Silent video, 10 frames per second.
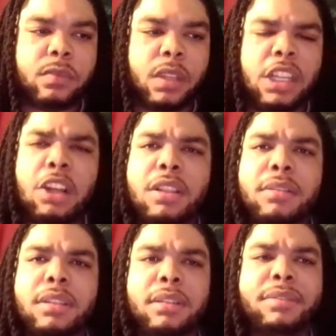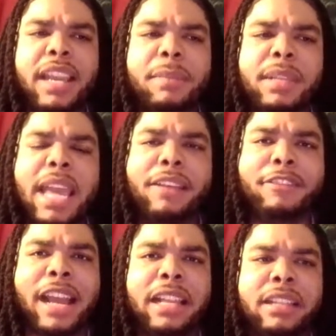the family had
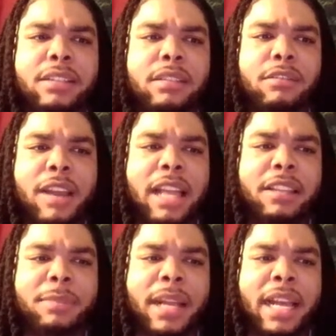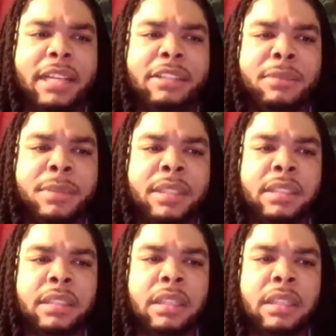rallied behind him, and